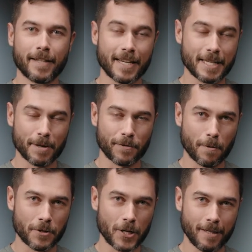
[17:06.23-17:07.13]
Thanks so much for
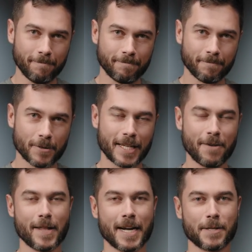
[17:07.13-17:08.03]
watching. We'll see
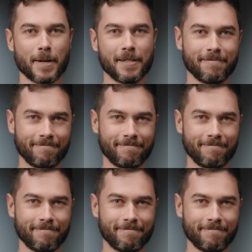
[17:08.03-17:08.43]
you in the next one.